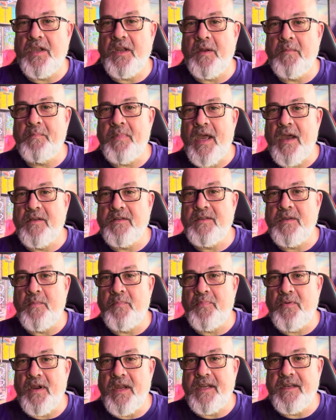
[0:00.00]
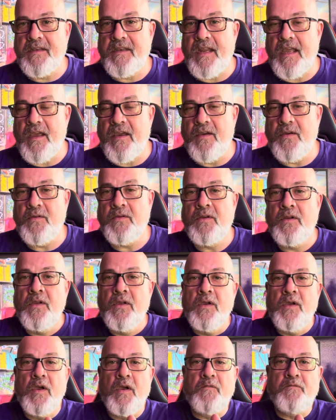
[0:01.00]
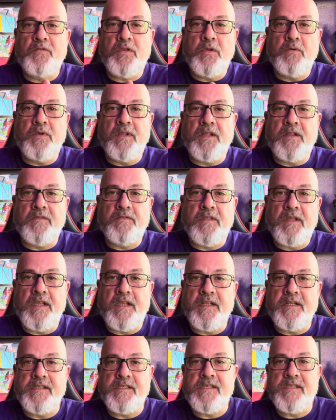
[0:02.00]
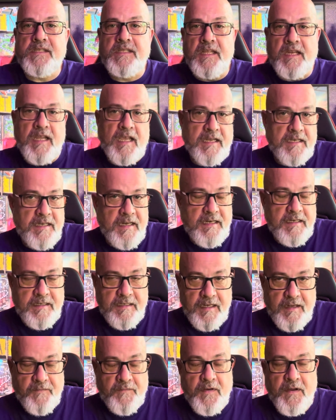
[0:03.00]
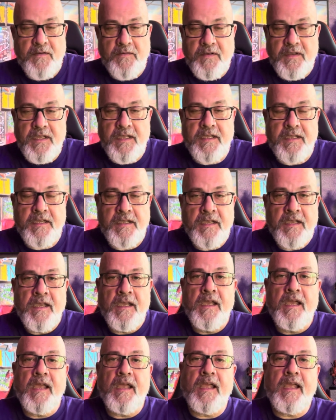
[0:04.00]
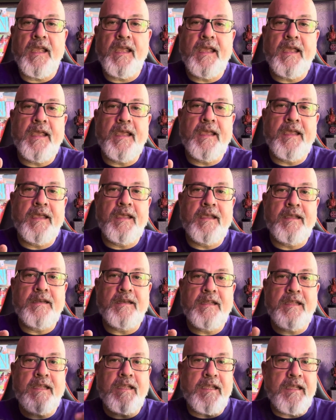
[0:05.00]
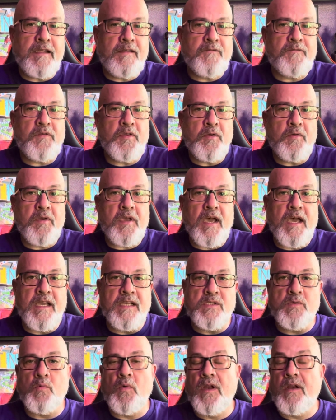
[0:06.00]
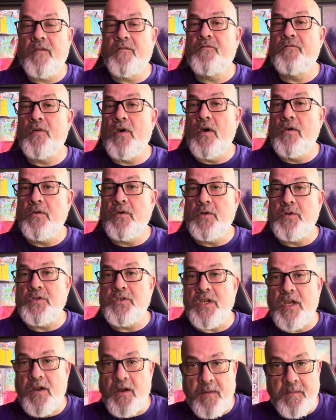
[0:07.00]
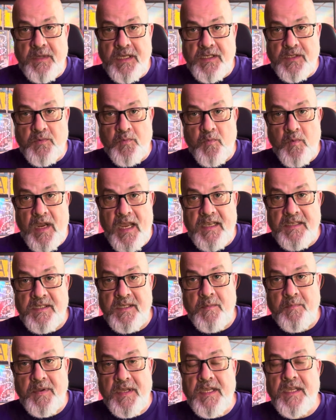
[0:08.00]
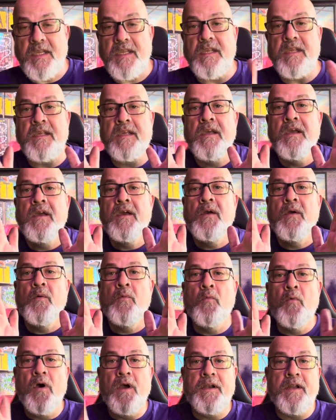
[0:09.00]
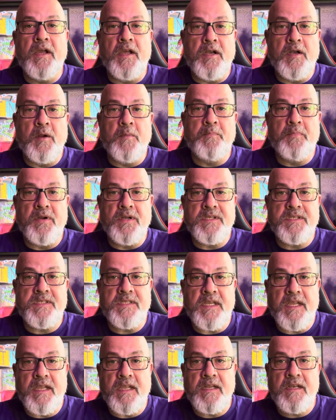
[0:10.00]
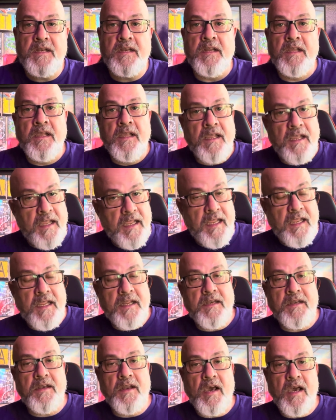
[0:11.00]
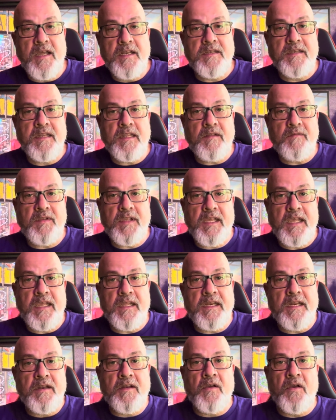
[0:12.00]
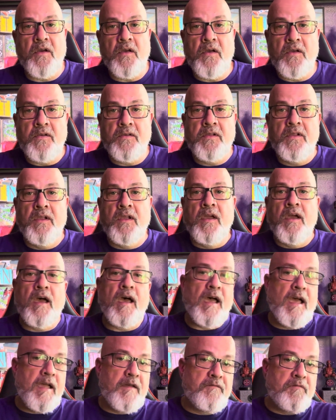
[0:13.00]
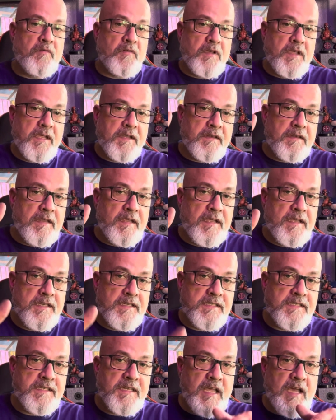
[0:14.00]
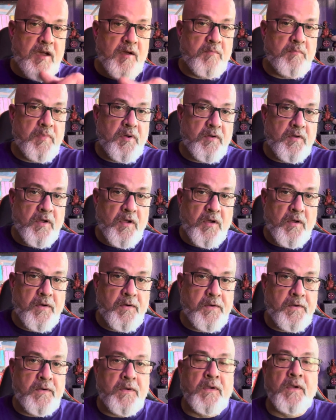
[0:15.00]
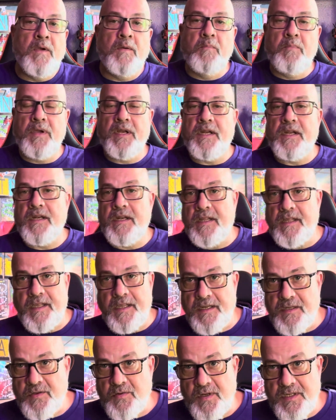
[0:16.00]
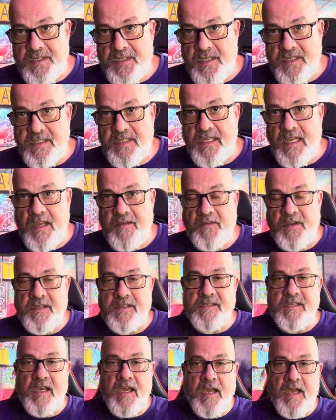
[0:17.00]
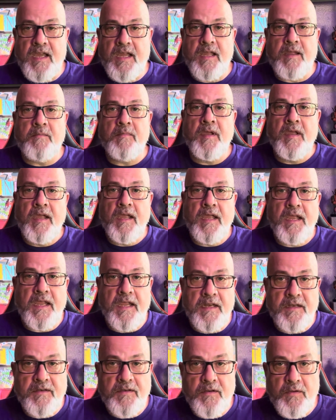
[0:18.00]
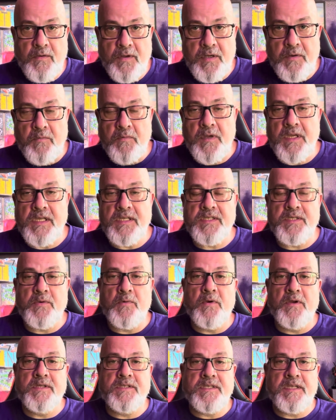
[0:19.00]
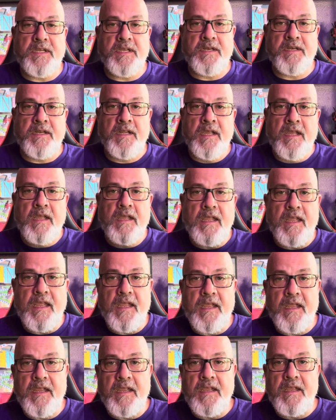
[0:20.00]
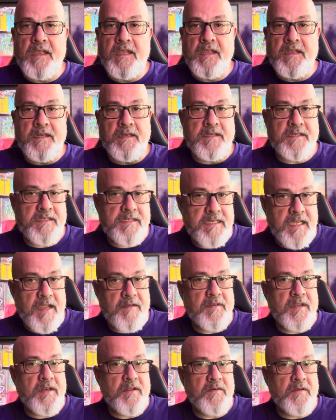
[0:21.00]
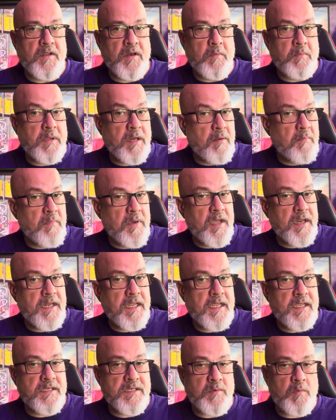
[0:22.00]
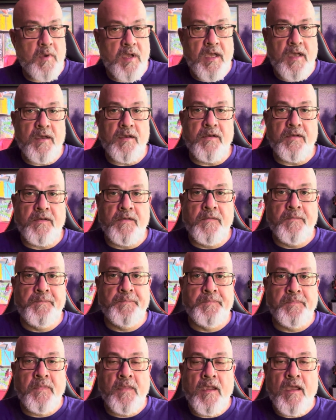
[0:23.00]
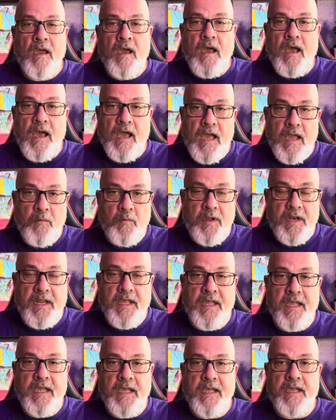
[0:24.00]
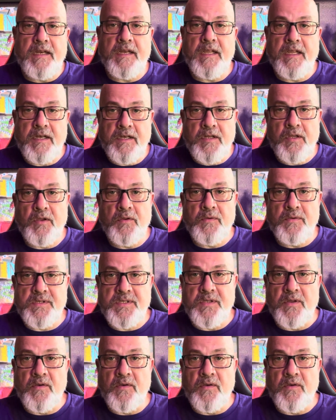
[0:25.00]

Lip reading: about to break down a few of the things that I did differently. And if you guys want to follow Jeremy's recipe 100% and not deviate at all, I've linked his down below. But in the interest of saving time and doing resourcing and saving a little bit of money as well, I went ahead and used a